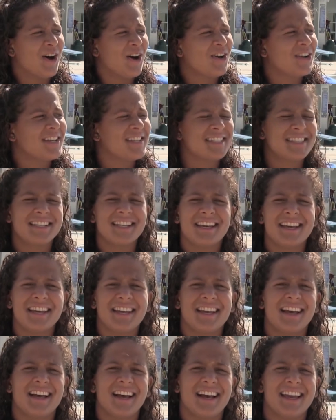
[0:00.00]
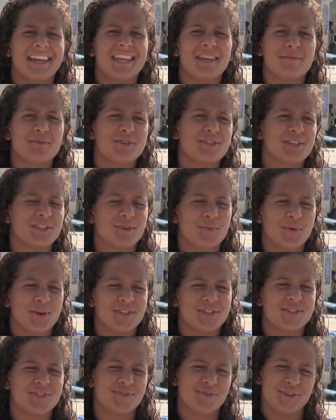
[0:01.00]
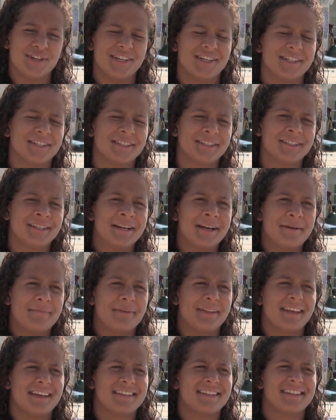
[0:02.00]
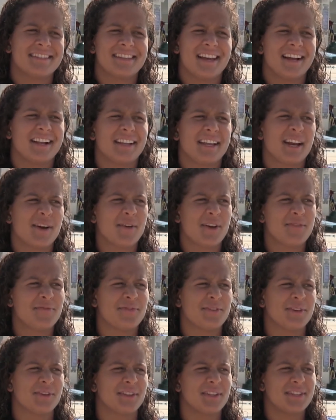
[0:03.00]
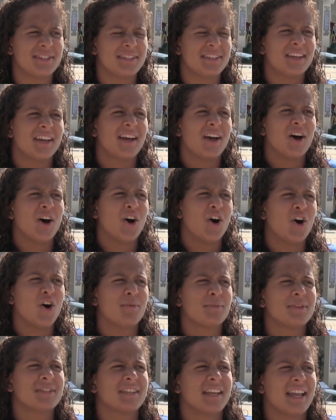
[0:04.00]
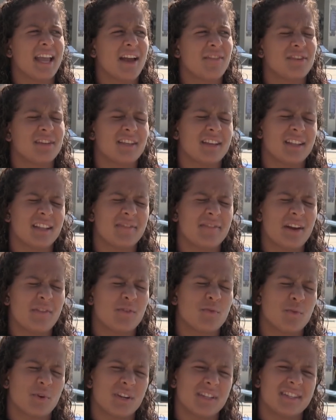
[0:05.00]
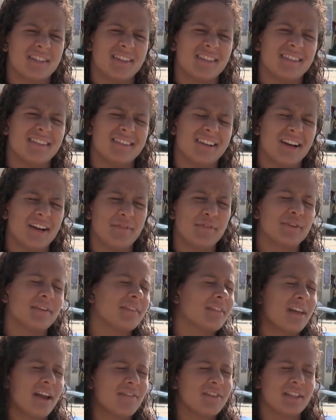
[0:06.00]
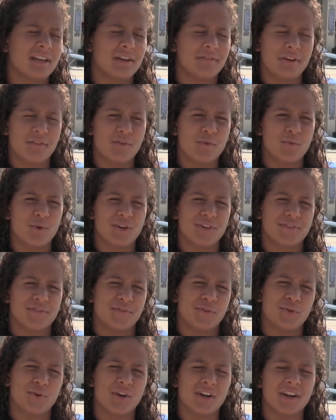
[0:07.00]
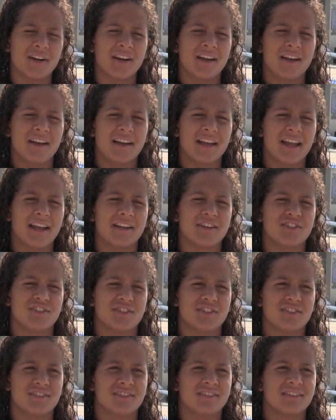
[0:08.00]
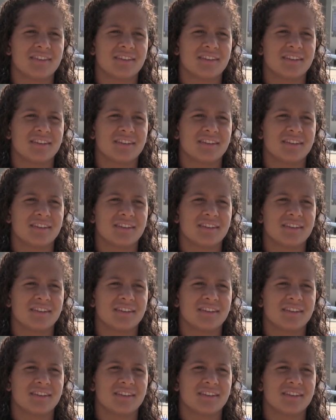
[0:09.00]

Honestly, I keep using the word surreal, but that's exactly how I feel. It's almost like everything that I've ever worked in, every, everything I've ever worked for, kind of just